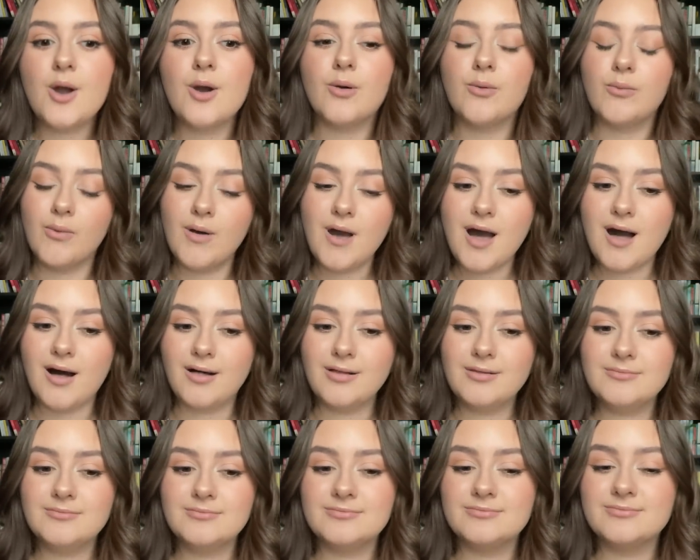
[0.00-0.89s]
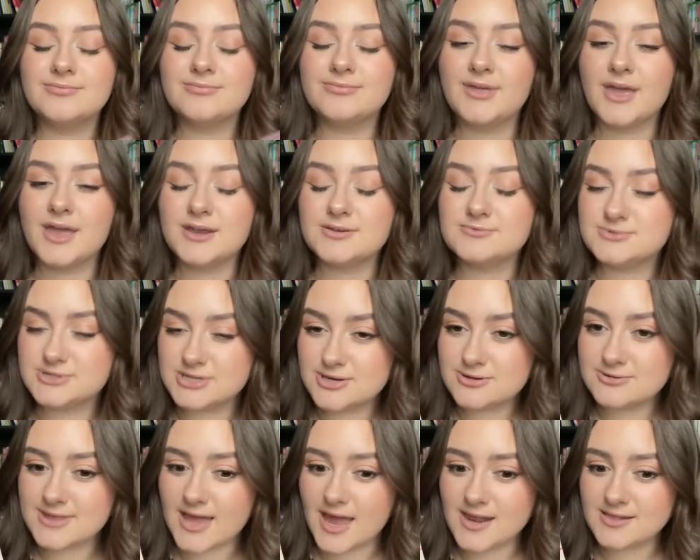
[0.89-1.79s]
Well, they
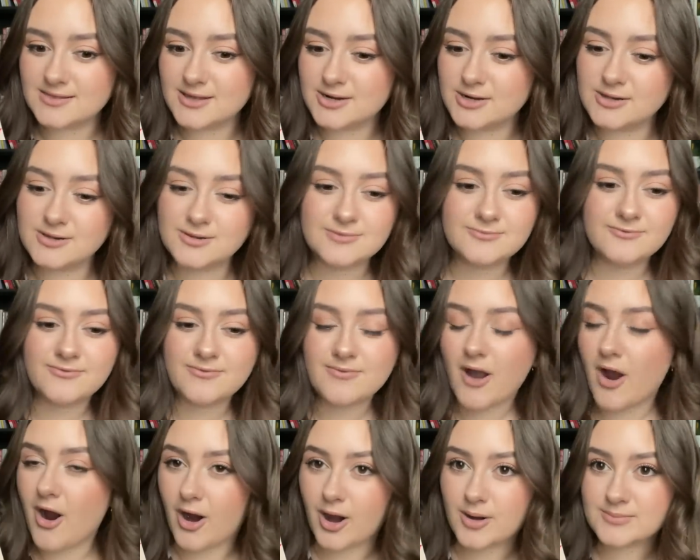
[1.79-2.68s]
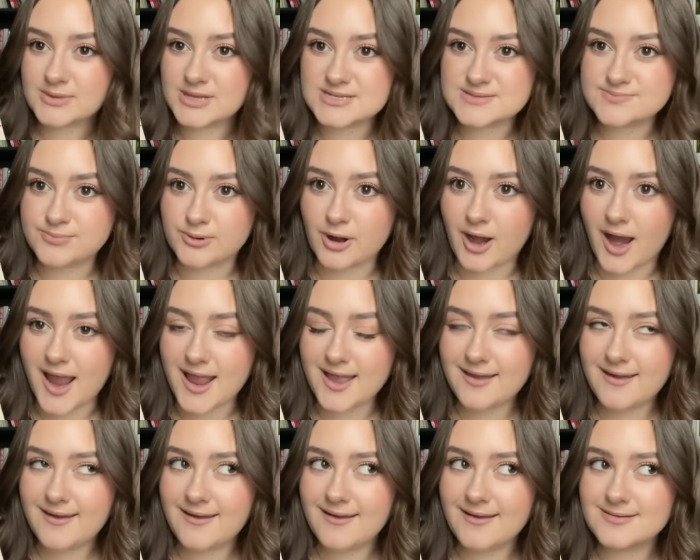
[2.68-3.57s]
do that little harmless
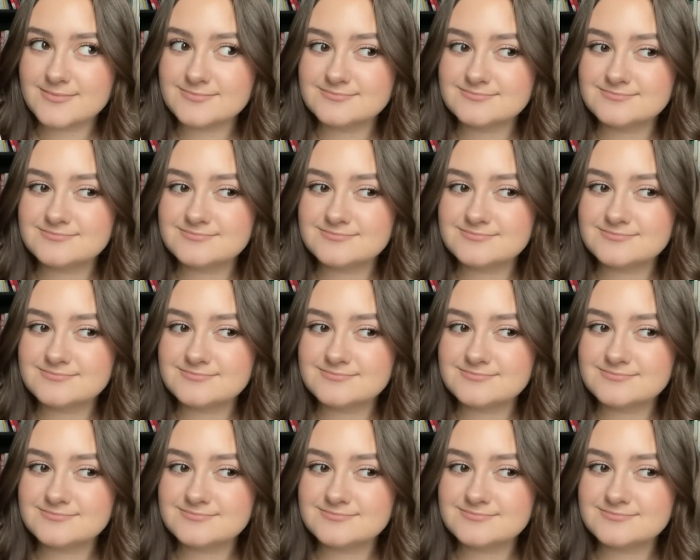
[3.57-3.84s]
prank.